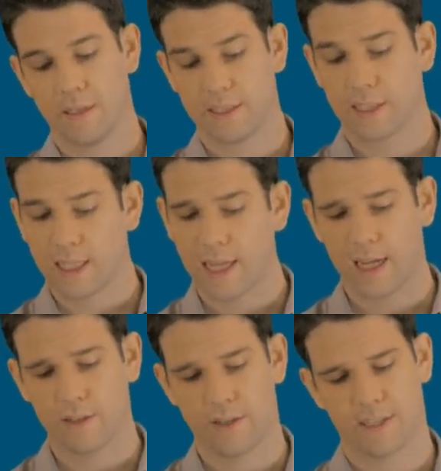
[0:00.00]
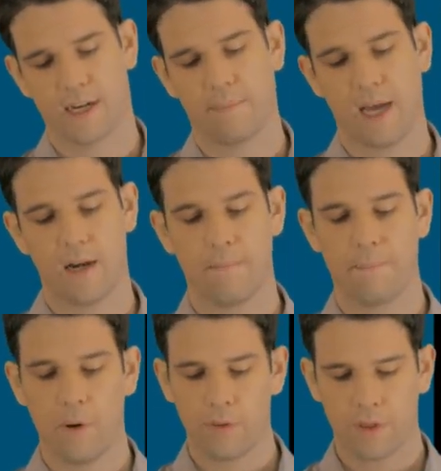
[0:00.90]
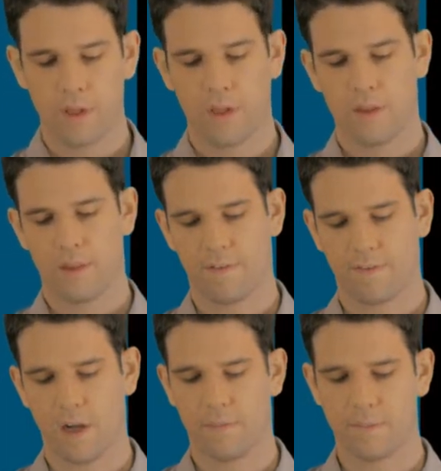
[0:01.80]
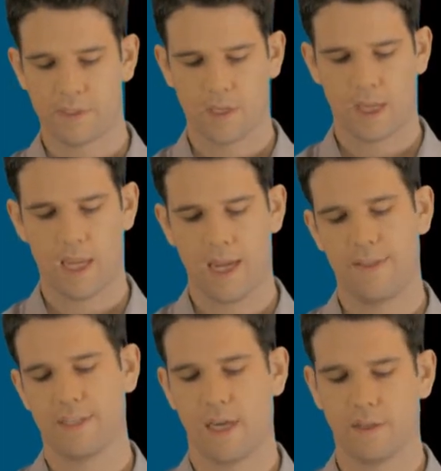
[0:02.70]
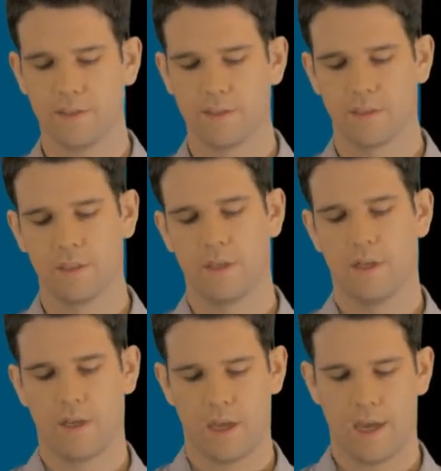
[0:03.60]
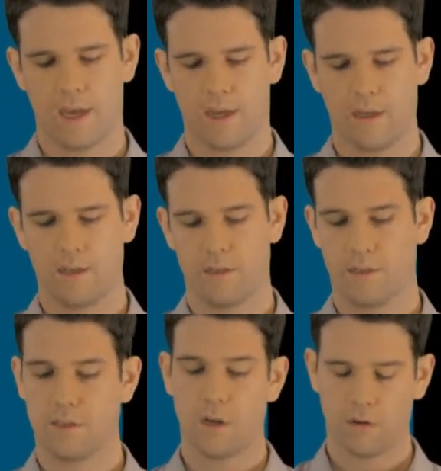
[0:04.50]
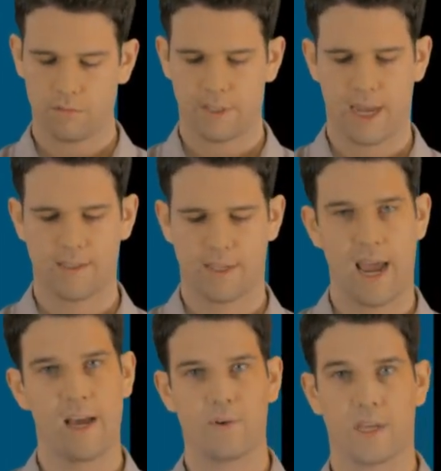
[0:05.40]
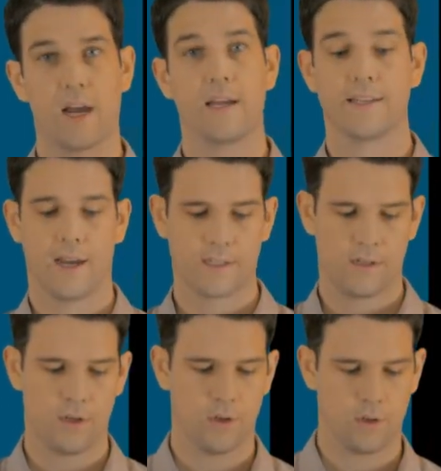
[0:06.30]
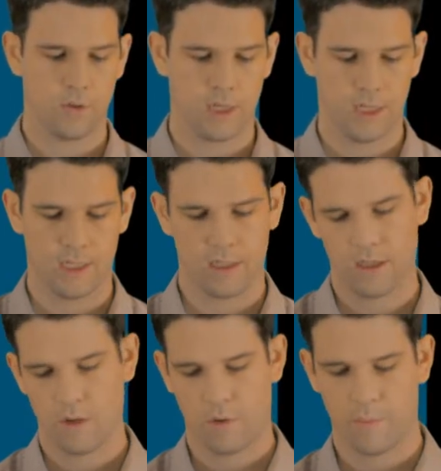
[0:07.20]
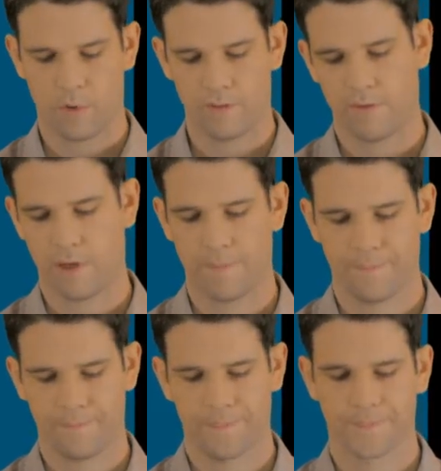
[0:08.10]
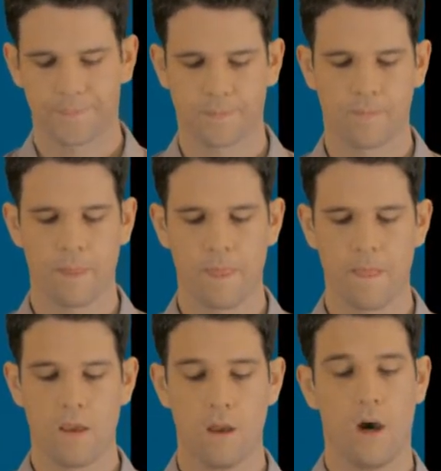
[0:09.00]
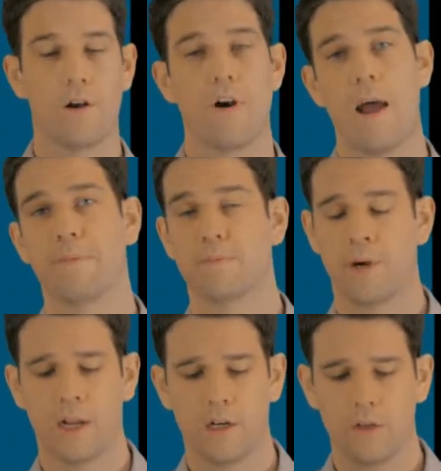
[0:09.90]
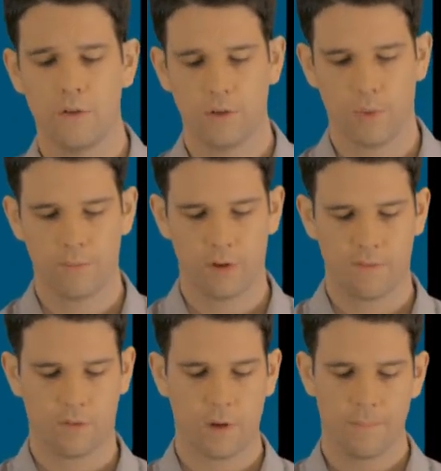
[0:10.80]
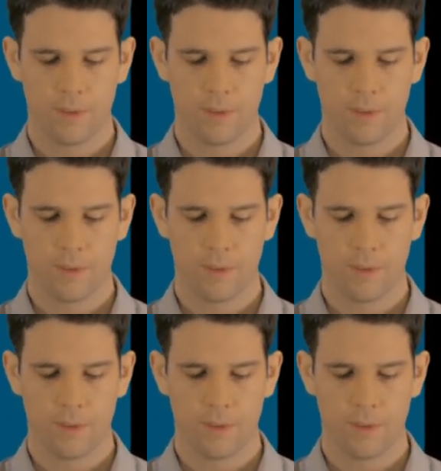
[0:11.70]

click handler is going to apply to both the froms and the titles. So that's add with a context, new in 1.4. Unwrap is brand new in 1.4.